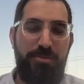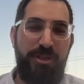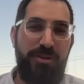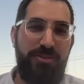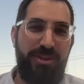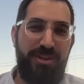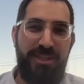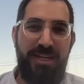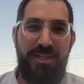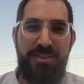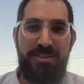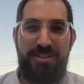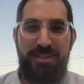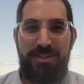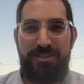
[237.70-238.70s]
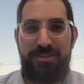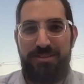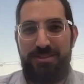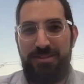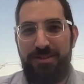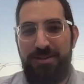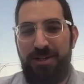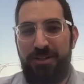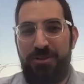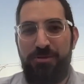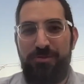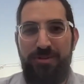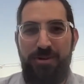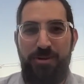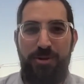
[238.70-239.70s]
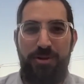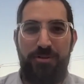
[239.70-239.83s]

living in Dallas, Texas. Here, not too far away